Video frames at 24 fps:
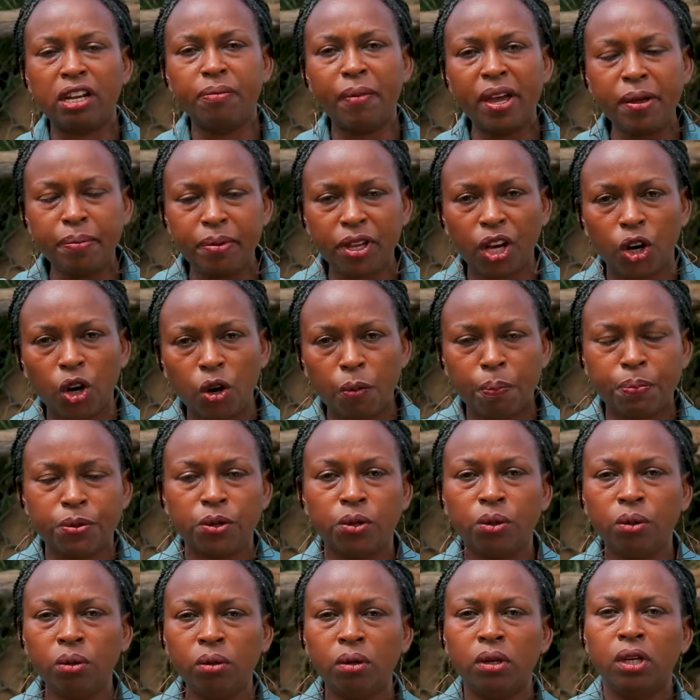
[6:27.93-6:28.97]
and maybe help
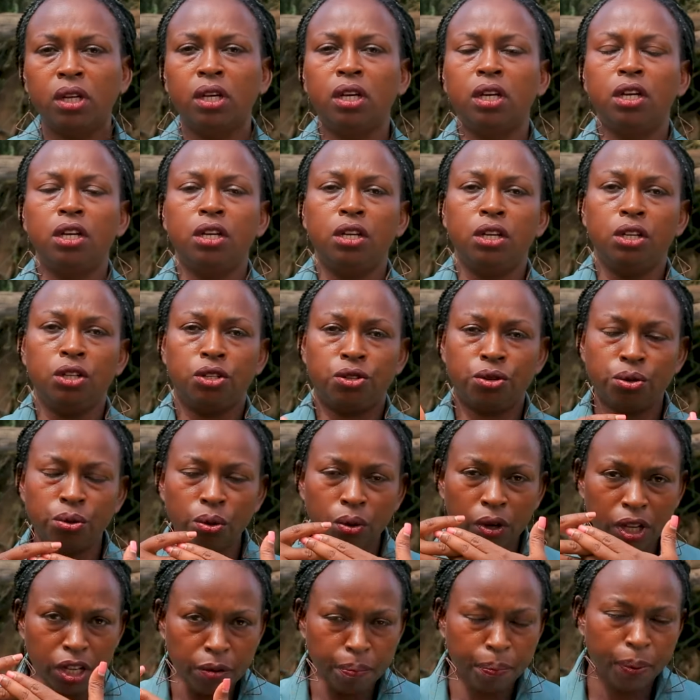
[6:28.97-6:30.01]
you
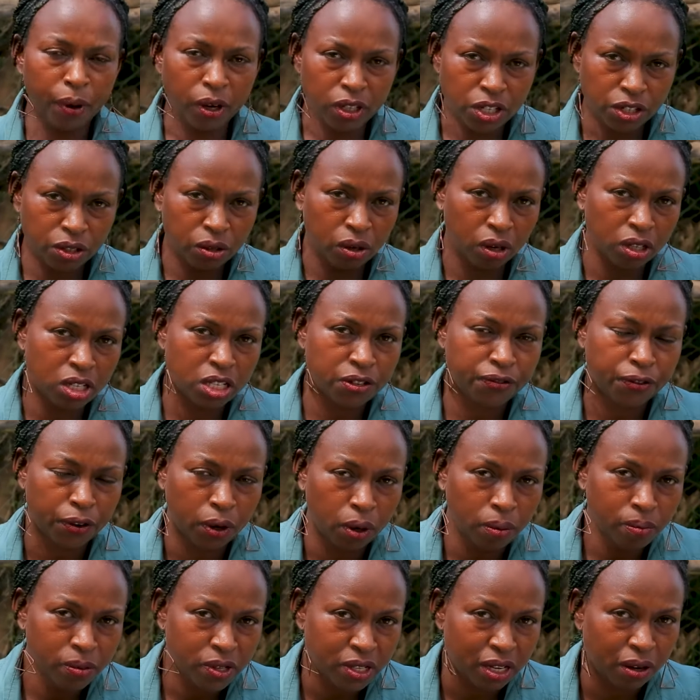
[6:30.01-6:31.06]
to import goats
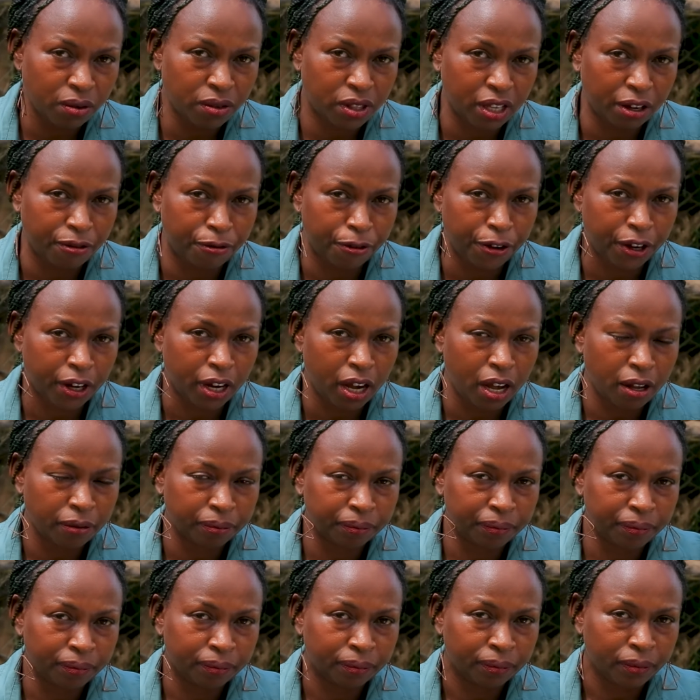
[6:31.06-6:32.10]
from South Africa.
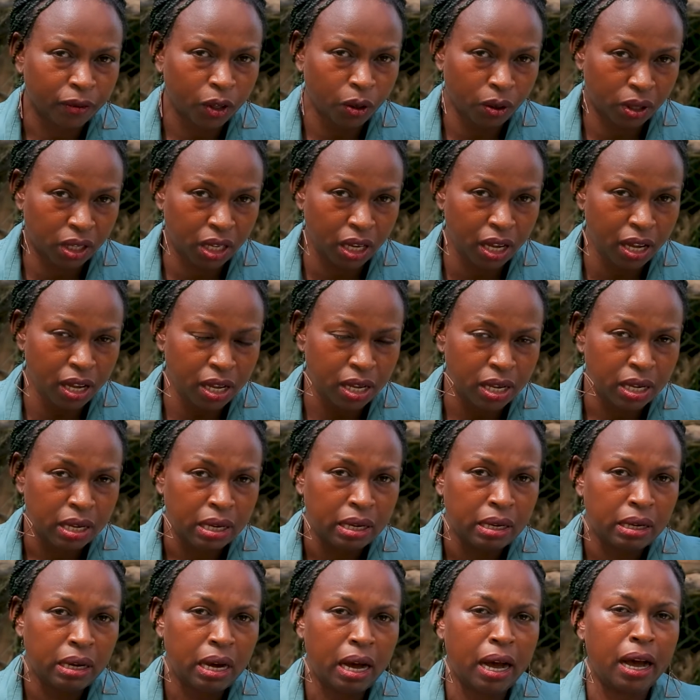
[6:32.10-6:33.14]
Okay?
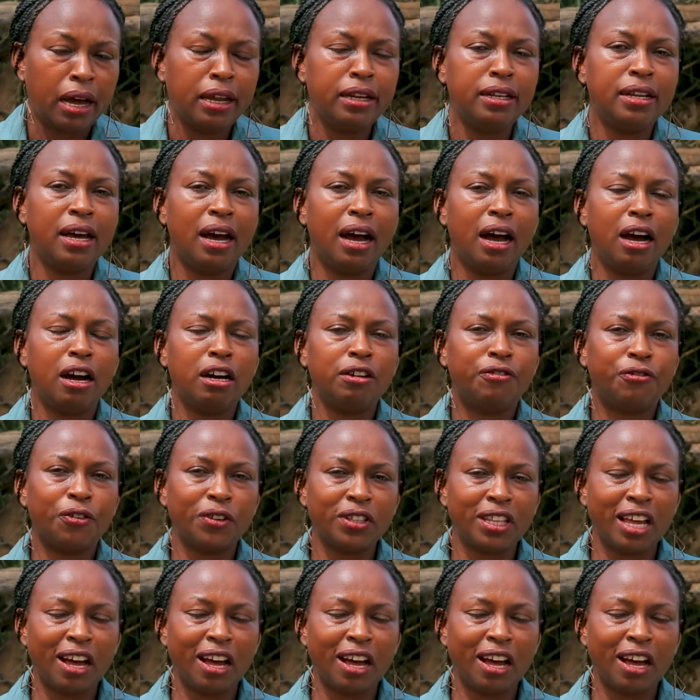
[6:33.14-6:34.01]
And for